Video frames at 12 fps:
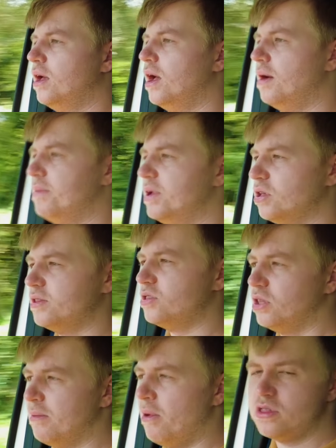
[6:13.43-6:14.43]
Um, it, it's
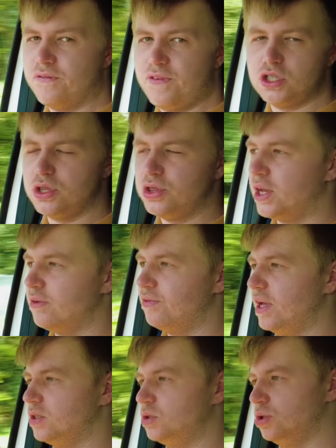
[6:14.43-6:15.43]
not the most efficient thing for
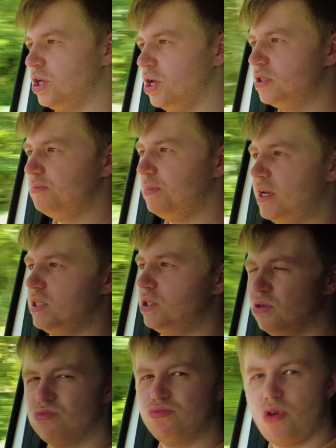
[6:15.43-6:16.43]
that sort of use, but it's
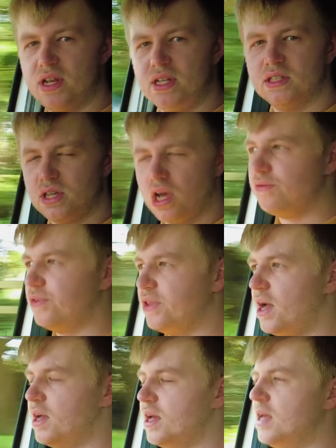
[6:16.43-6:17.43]
not really designed for
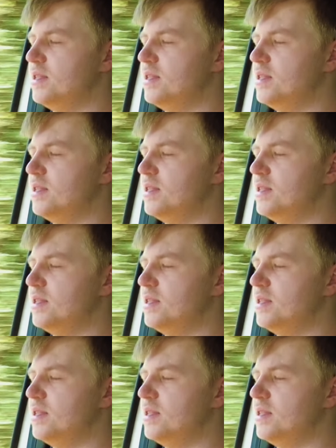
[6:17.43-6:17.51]
that.